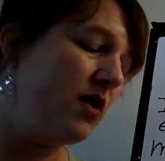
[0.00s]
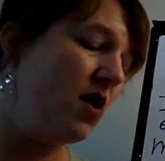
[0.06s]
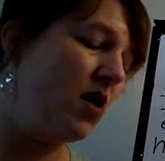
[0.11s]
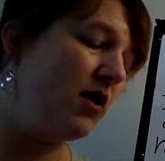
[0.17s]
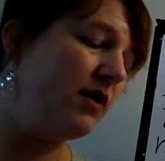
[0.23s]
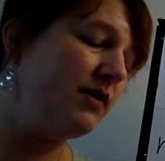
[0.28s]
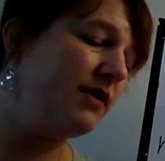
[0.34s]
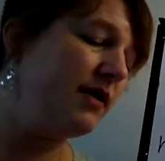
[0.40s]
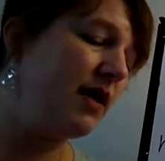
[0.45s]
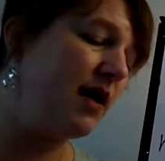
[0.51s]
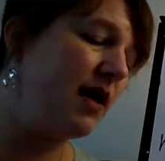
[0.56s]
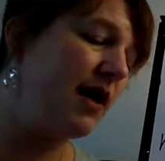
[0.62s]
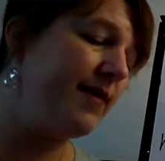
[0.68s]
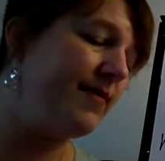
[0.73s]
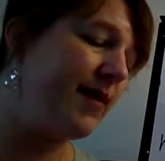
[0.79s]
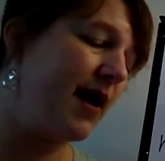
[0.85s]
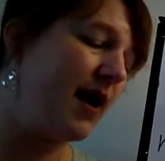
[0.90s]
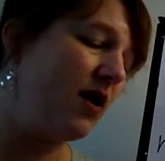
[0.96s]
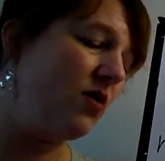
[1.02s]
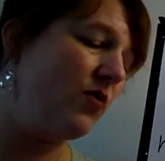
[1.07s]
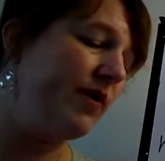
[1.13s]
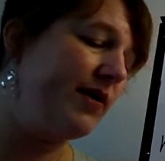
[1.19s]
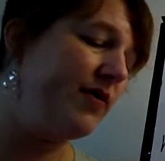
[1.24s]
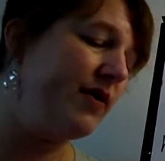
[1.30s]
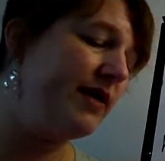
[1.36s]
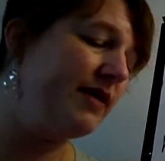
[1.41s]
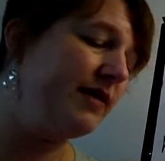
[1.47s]
on time. How are
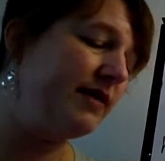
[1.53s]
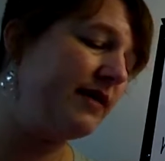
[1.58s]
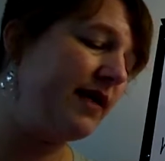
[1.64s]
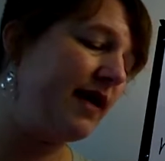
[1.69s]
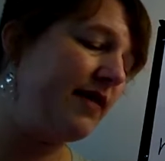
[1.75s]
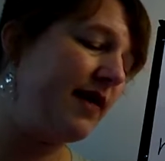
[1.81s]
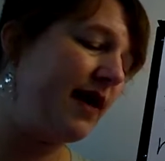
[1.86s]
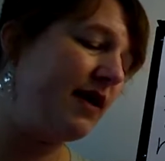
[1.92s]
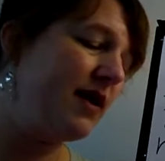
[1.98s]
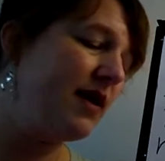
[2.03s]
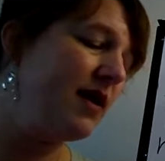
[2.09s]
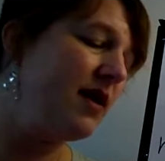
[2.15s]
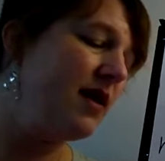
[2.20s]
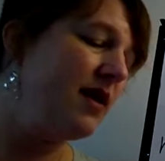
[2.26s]
we going to say that?